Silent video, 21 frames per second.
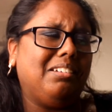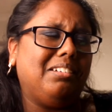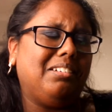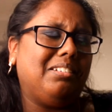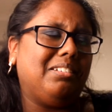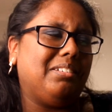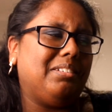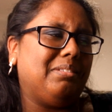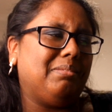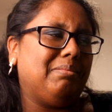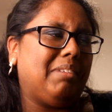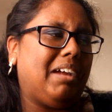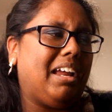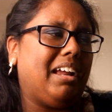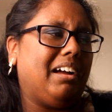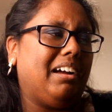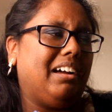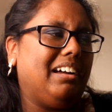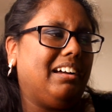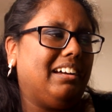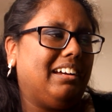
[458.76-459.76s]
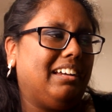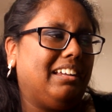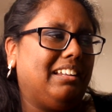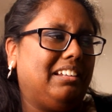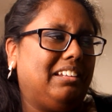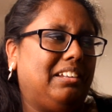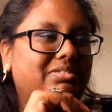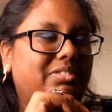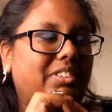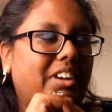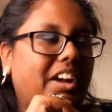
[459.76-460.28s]
oh, my heart.
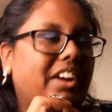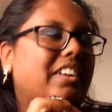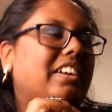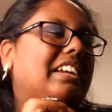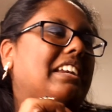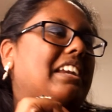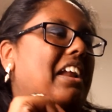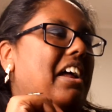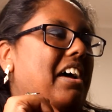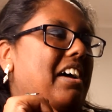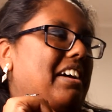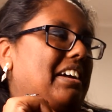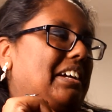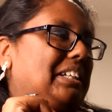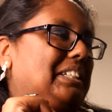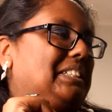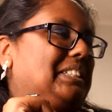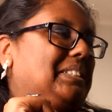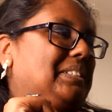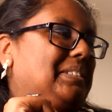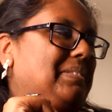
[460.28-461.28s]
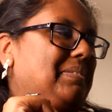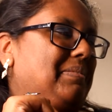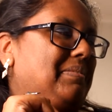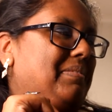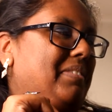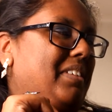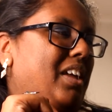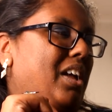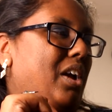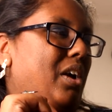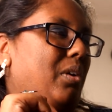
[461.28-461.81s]
Very nice.
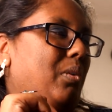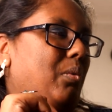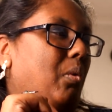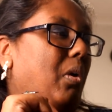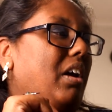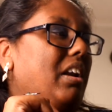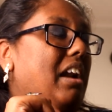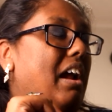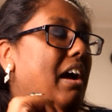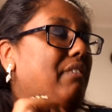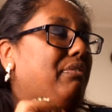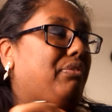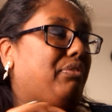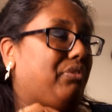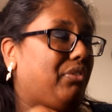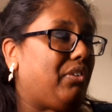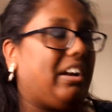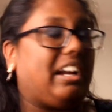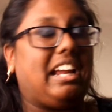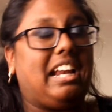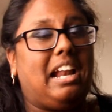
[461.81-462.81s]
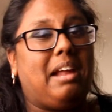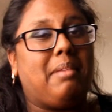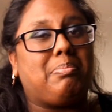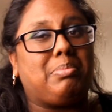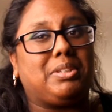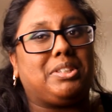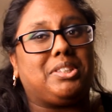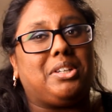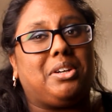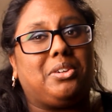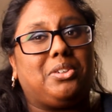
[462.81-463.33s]
What a freaking
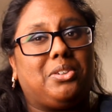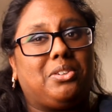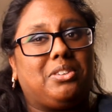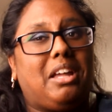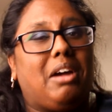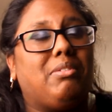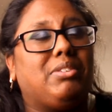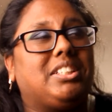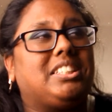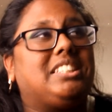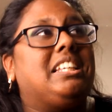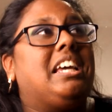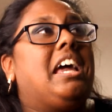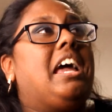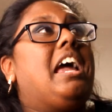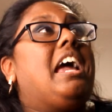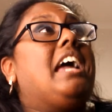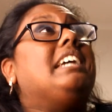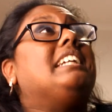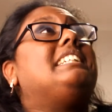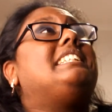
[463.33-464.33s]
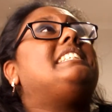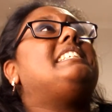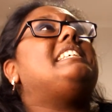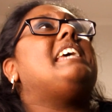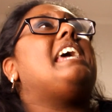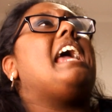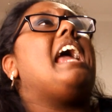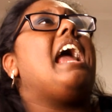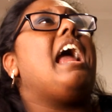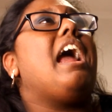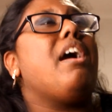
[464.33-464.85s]
episode, dude. That was
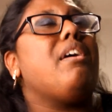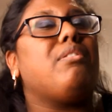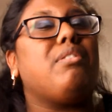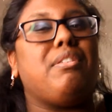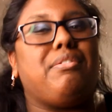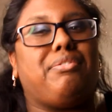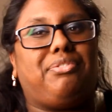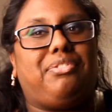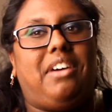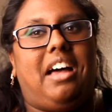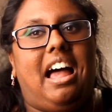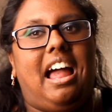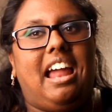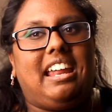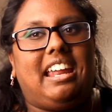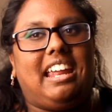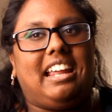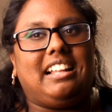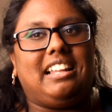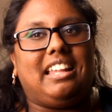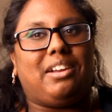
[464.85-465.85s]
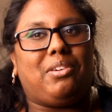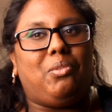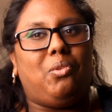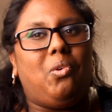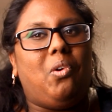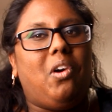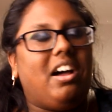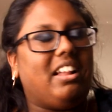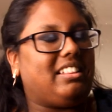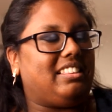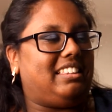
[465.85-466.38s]
terrifying. Like,
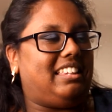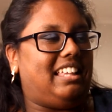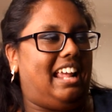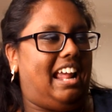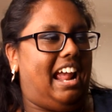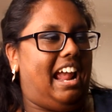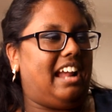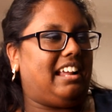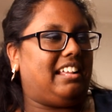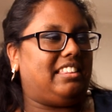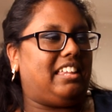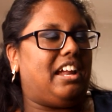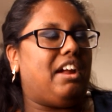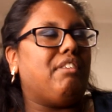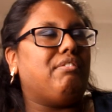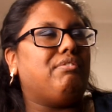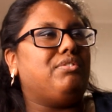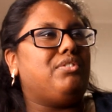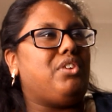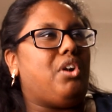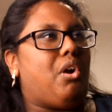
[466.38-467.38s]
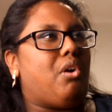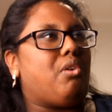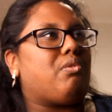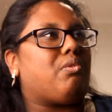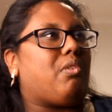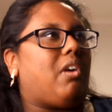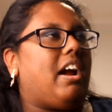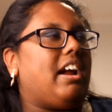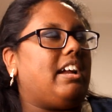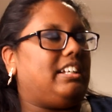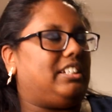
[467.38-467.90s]
what the heck? They have no
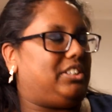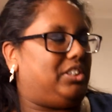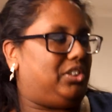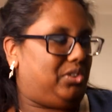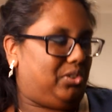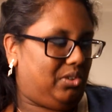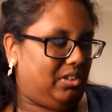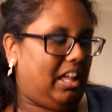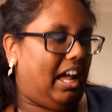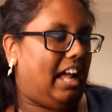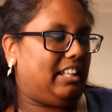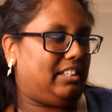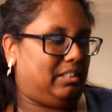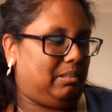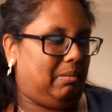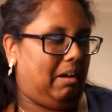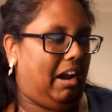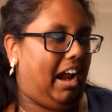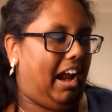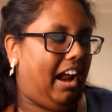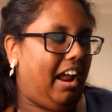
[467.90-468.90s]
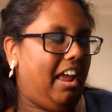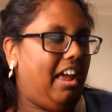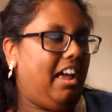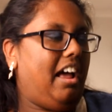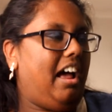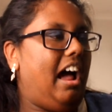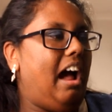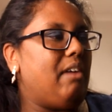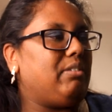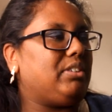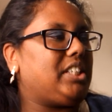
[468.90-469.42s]
right to do that to me.
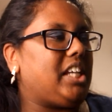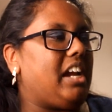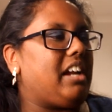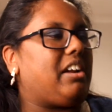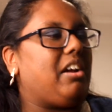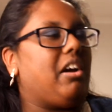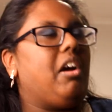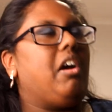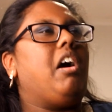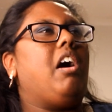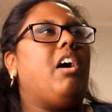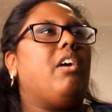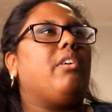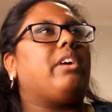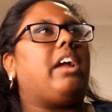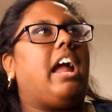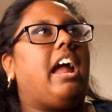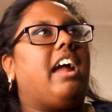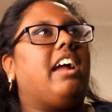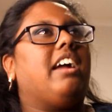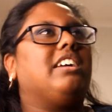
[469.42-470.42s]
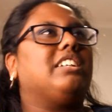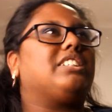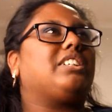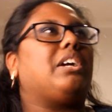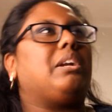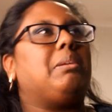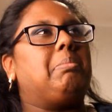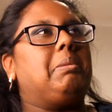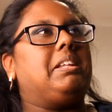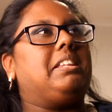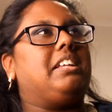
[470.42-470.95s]
I was like, oh yeah, it's
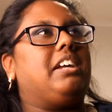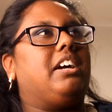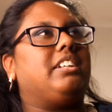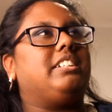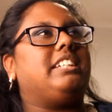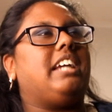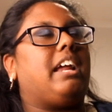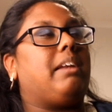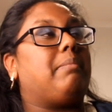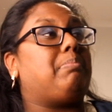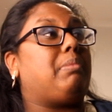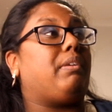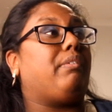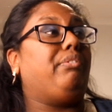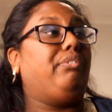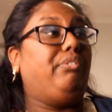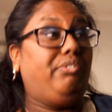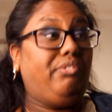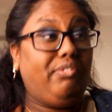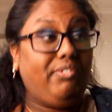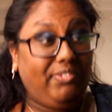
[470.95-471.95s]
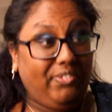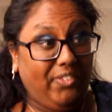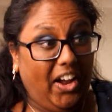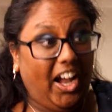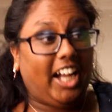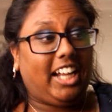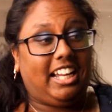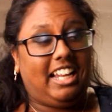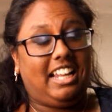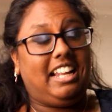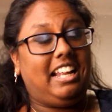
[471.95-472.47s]
gonna be the undead, but
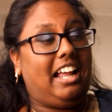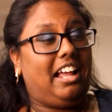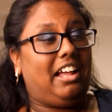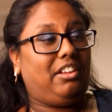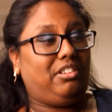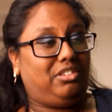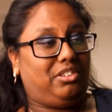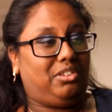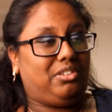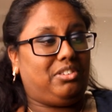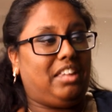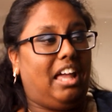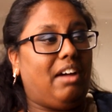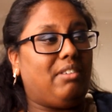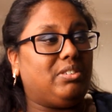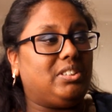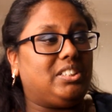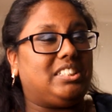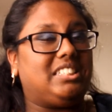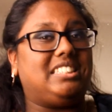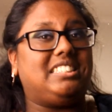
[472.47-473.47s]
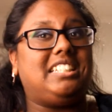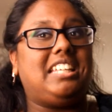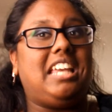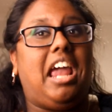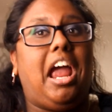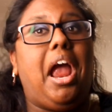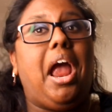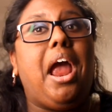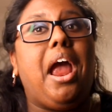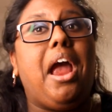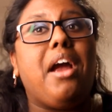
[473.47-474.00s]
fucking hell, dude, that was
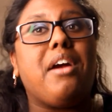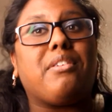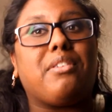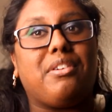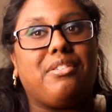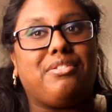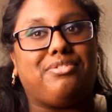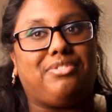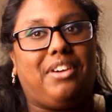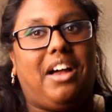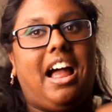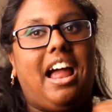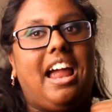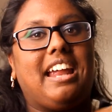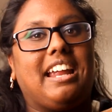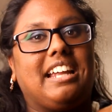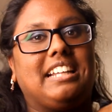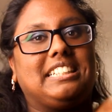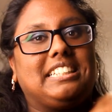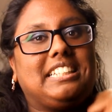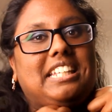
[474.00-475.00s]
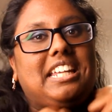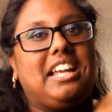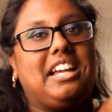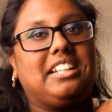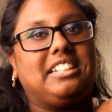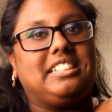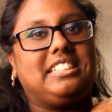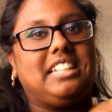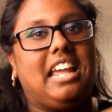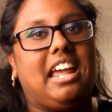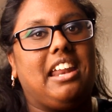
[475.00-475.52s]
terrifying as the
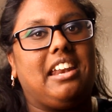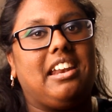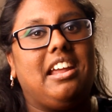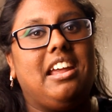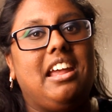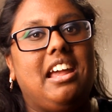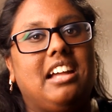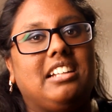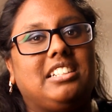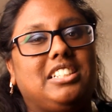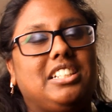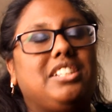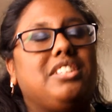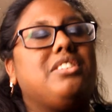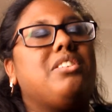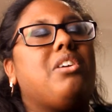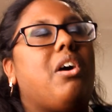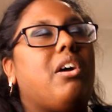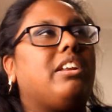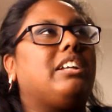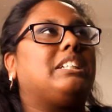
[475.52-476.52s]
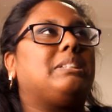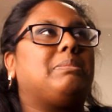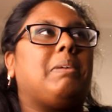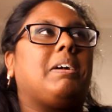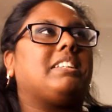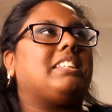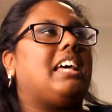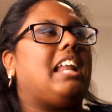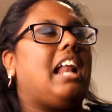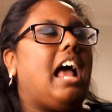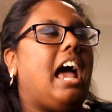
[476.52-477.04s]
undead. Did not
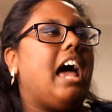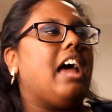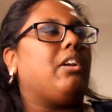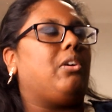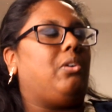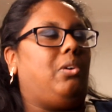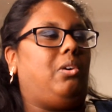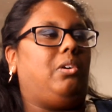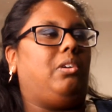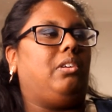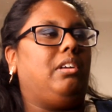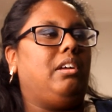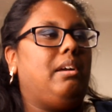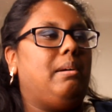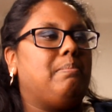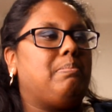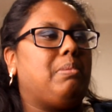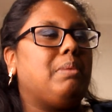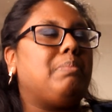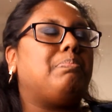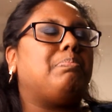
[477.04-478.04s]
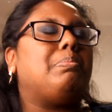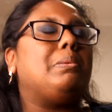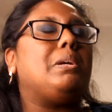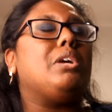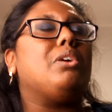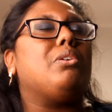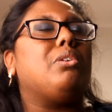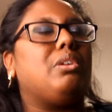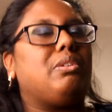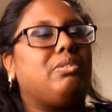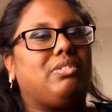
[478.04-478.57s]
expect that at all, but
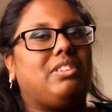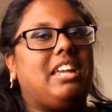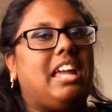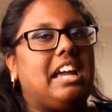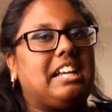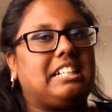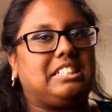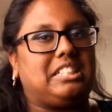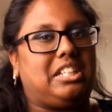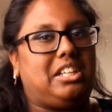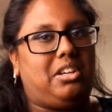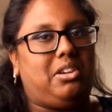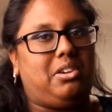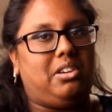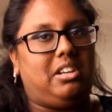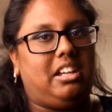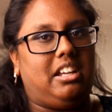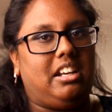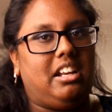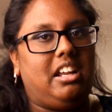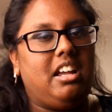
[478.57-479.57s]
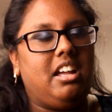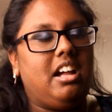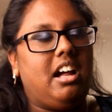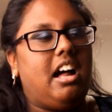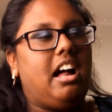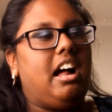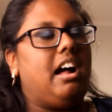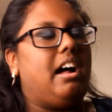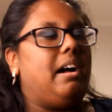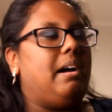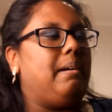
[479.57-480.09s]
beautifully executed.
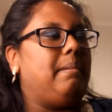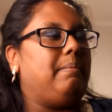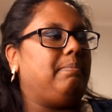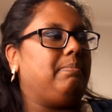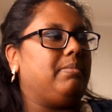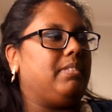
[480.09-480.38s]
Um,